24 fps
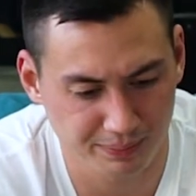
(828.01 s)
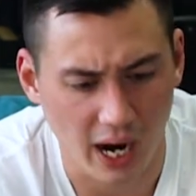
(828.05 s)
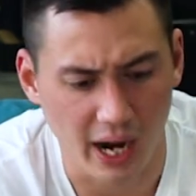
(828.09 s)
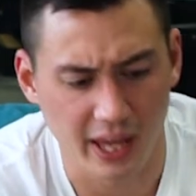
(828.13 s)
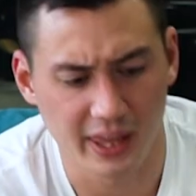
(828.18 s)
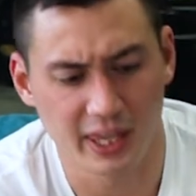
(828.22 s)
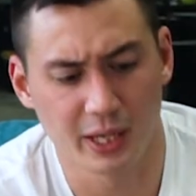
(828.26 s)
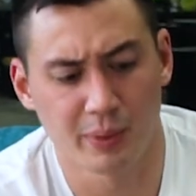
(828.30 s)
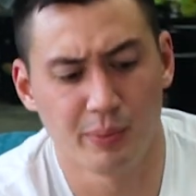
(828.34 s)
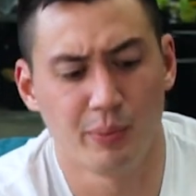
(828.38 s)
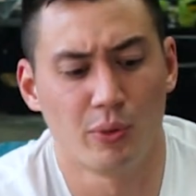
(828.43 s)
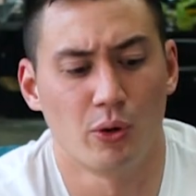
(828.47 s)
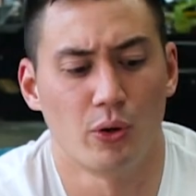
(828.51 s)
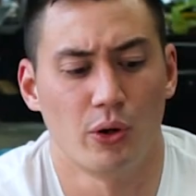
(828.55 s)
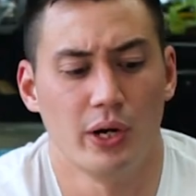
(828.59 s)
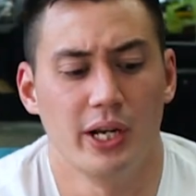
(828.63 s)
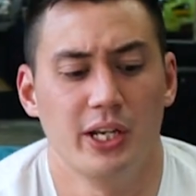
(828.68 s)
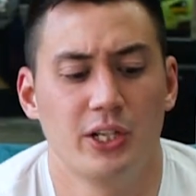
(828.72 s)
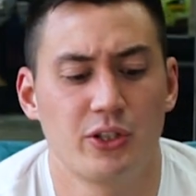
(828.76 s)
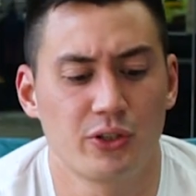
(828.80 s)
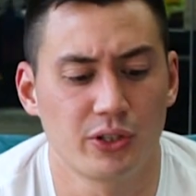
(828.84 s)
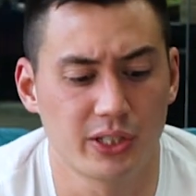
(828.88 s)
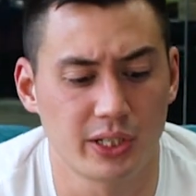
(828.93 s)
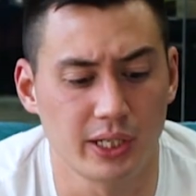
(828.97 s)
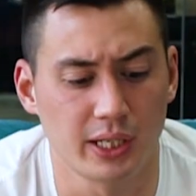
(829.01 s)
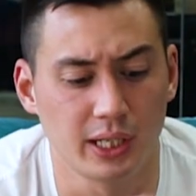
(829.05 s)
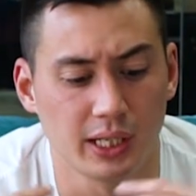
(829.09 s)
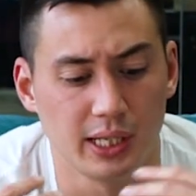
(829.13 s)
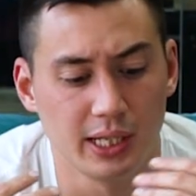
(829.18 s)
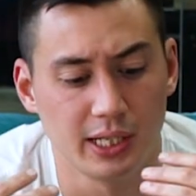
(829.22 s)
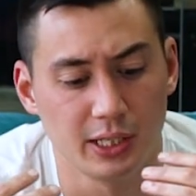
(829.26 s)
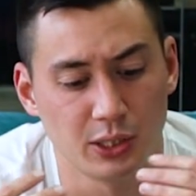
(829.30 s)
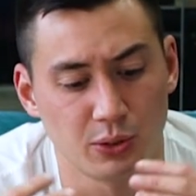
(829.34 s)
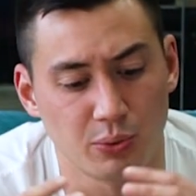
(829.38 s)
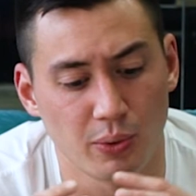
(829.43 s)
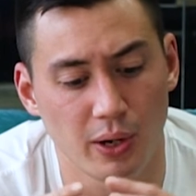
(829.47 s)
I think more
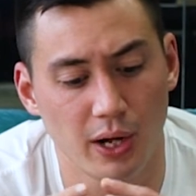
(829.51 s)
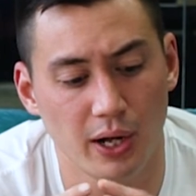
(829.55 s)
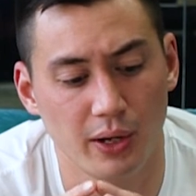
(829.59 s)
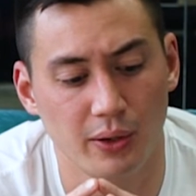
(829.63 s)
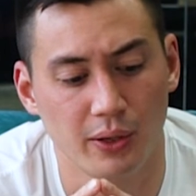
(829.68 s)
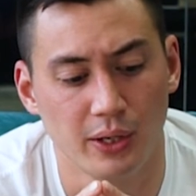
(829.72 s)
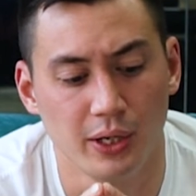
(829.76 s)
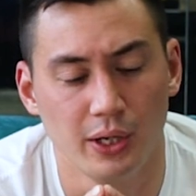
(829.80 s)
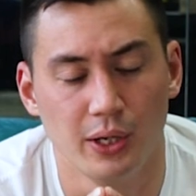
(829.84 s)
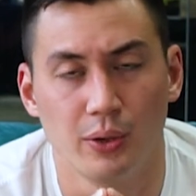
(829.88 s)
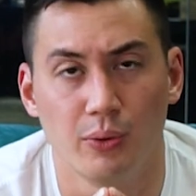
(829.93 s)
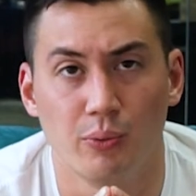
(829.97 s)
interestingly as well,